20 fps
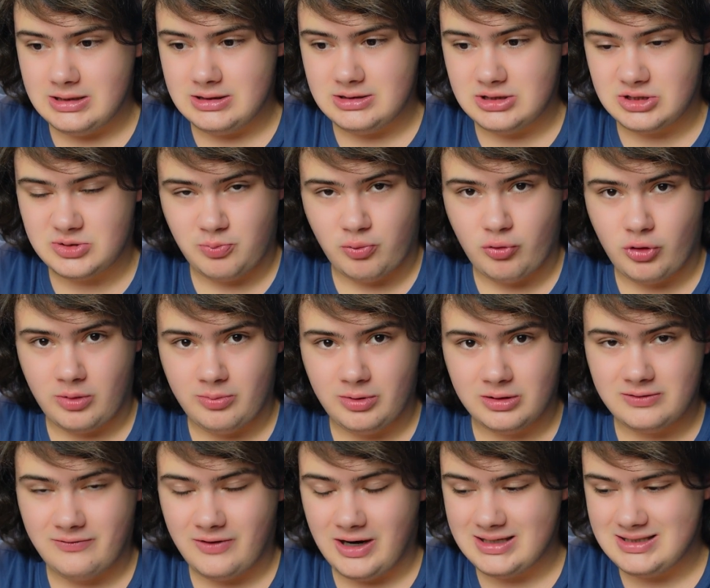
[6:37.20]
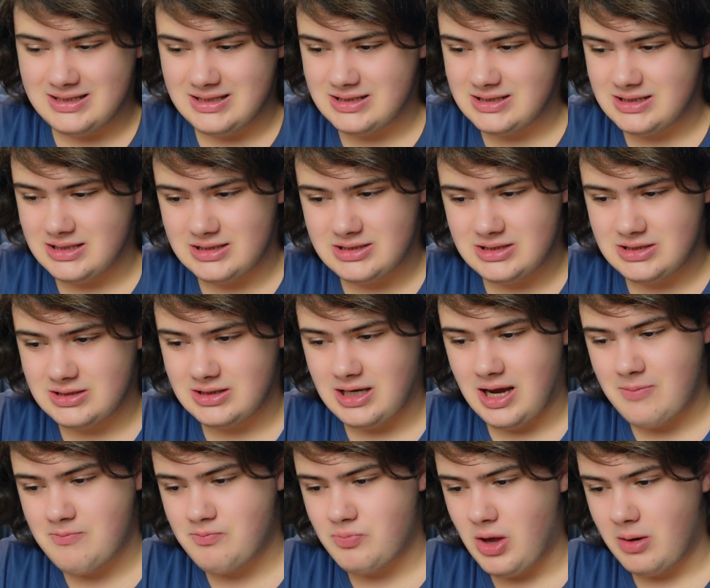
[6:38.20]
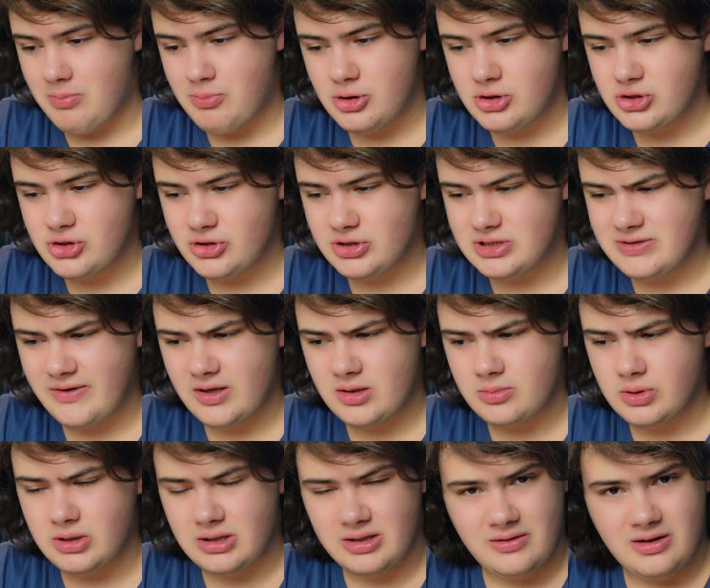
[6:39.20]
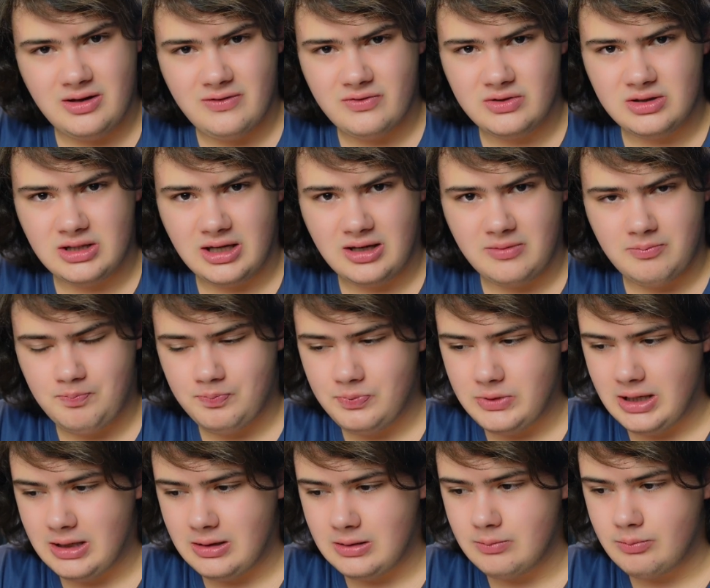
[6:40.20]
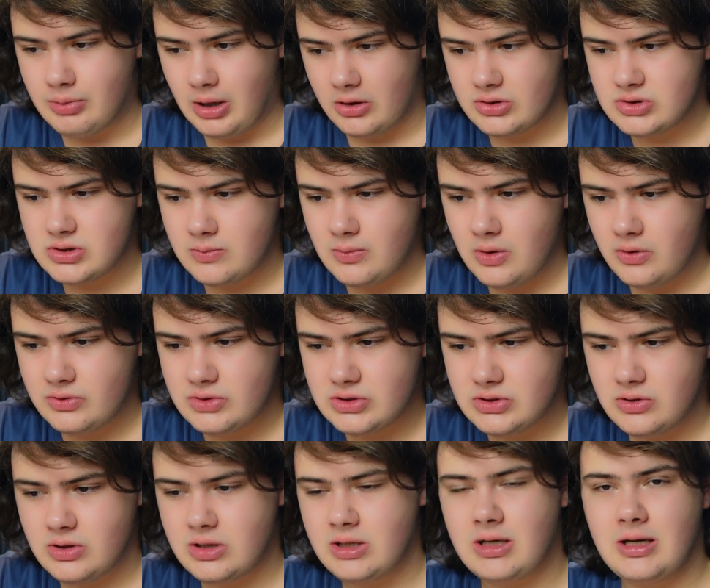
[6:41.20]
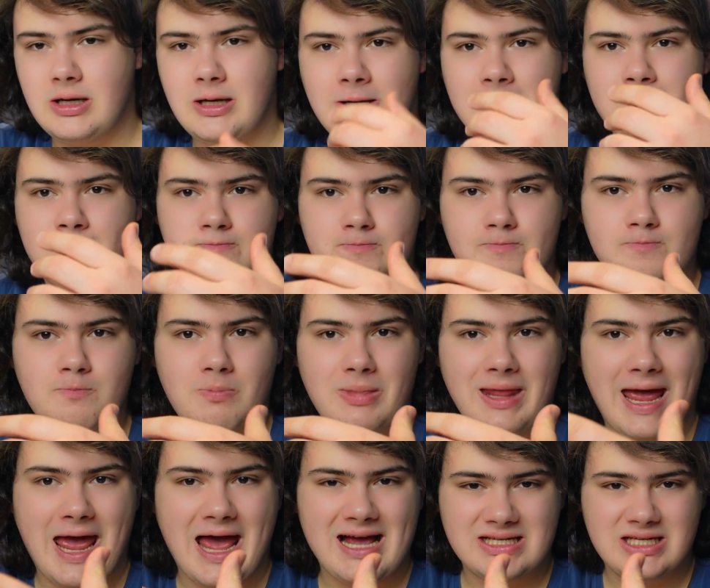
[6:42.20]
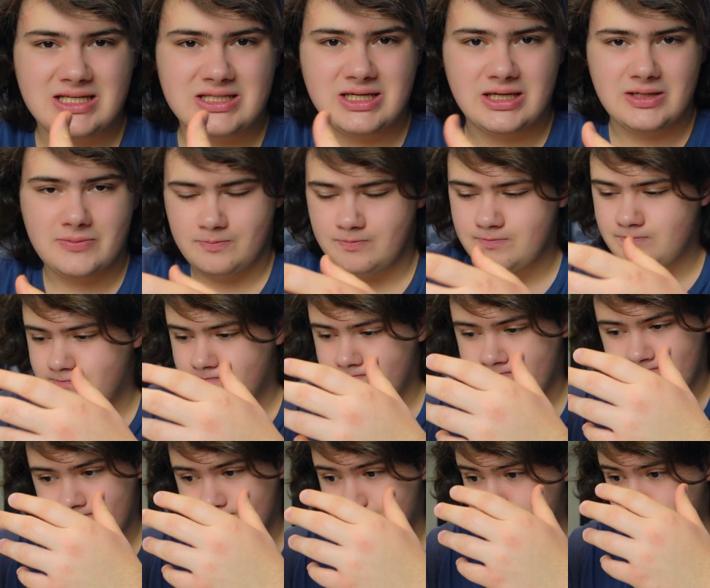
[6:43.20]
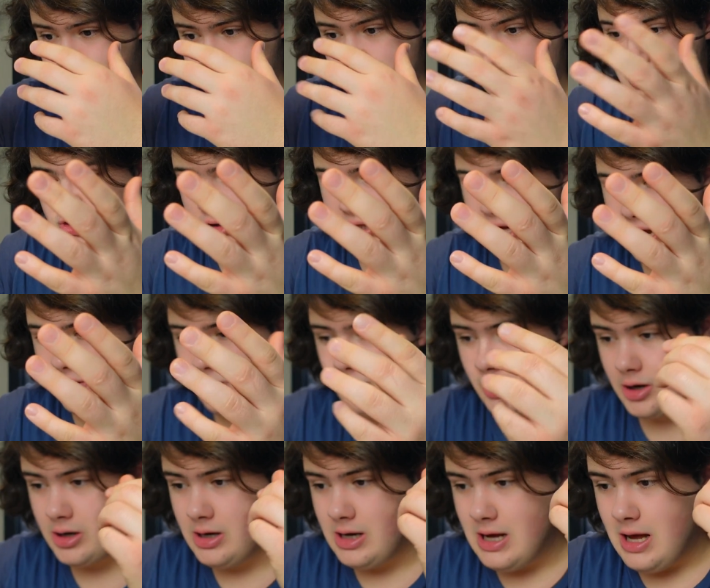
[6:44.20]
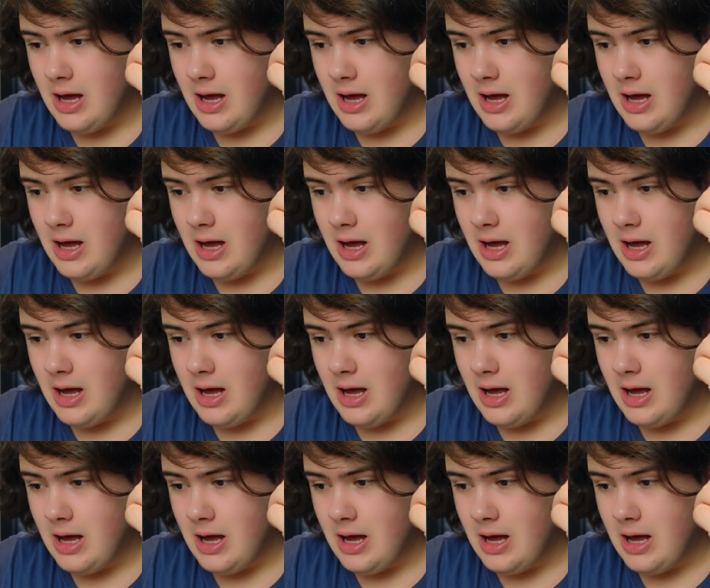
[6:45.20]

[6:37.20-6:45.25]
just portable devices. It's I'm, I'm pretty sure it's available even like in browser mode, so you can um, access it literally anywhere.